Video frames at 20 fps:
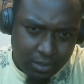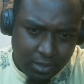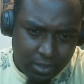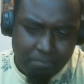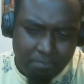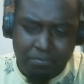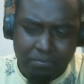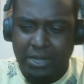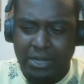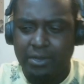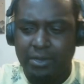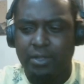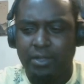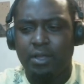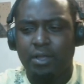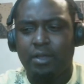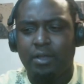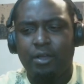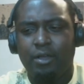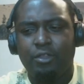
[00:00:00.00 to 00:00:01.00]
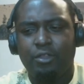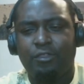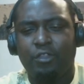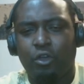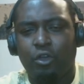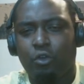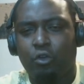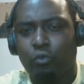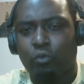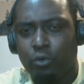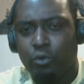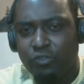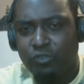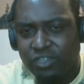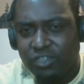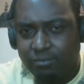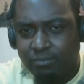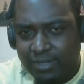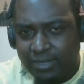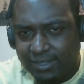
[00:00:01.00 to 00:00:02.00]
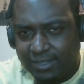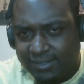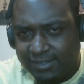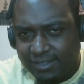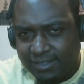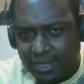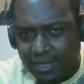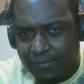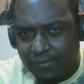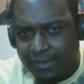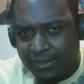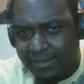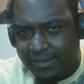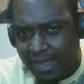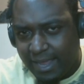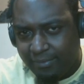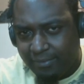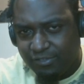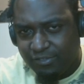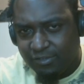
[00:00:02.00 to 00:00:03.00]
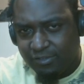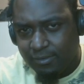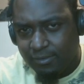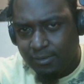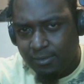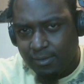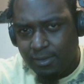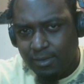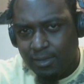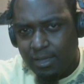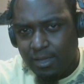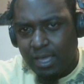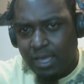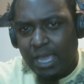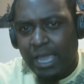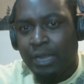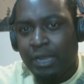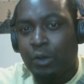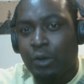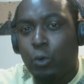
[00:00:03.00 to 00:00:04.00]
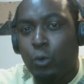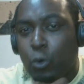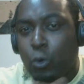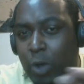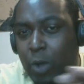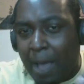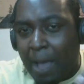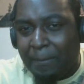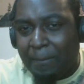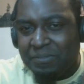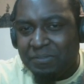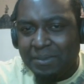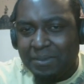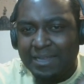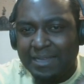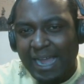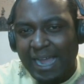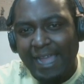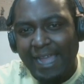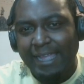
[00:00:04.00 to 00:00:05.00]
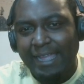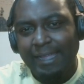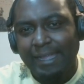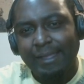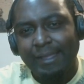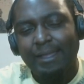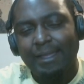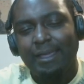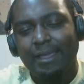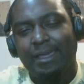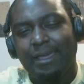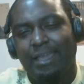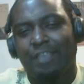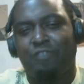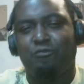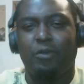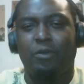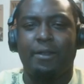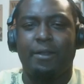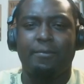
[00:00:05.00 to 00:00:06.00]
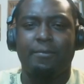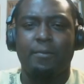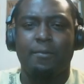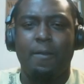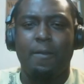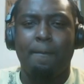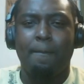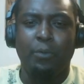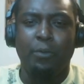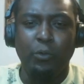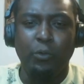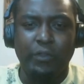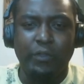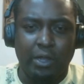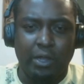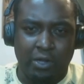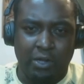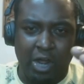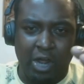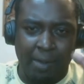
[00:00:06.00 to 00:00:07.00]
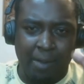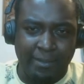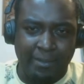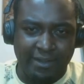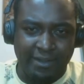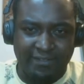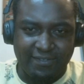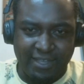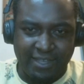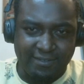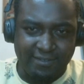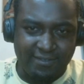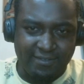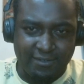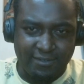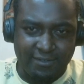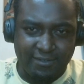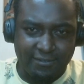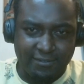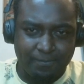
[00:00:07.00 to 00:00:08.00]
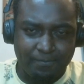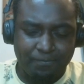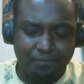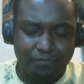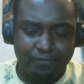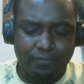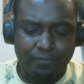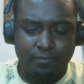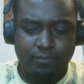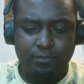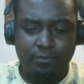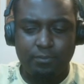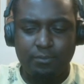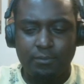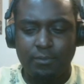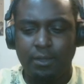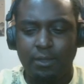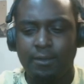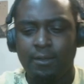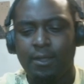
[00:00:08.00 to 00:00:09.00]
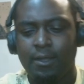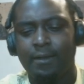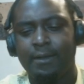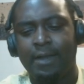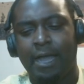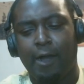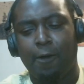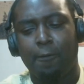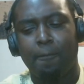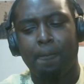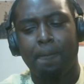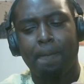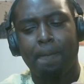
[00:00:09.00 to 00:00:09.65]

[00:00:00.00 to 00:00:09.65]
But the gruesomeness of the deaths and who happens to be dying is what blew the alarm in this instance. Now,